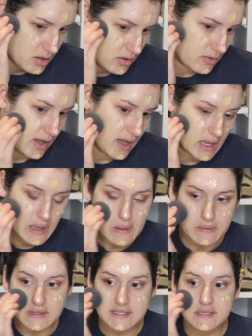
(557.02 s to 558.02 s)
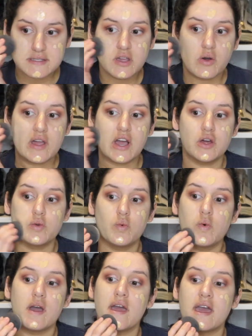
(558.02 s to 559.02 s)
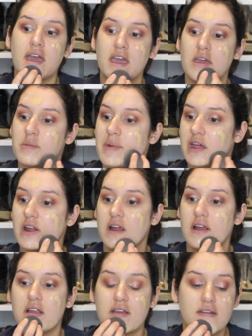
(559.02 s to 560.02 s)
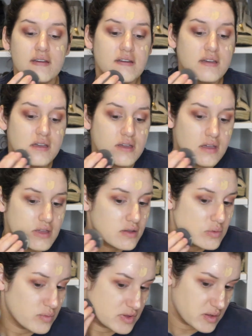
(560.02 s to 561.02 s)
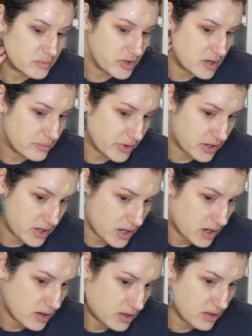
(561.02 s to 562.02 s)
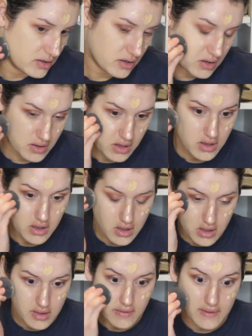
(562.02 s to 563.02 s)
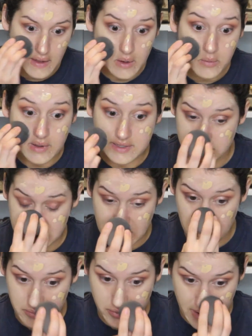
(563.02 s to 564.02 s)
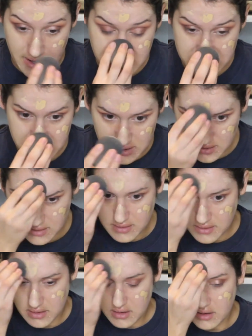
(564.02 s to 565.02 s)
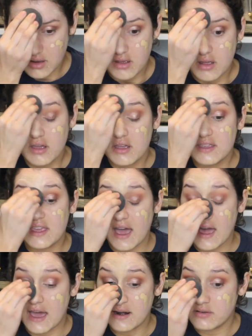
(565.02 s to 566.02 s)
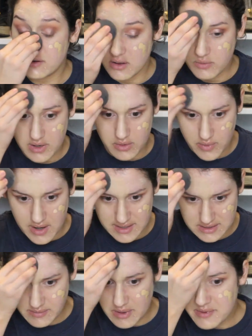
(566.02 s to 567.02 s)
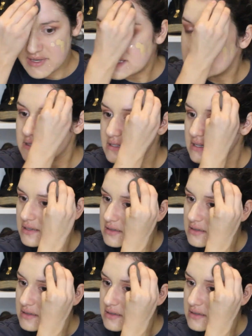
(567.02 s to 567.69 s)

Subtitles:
Okay, this is going on way better with a beauty blender than it was with that brush. Yeah, I don't know what it was. Maybe it's,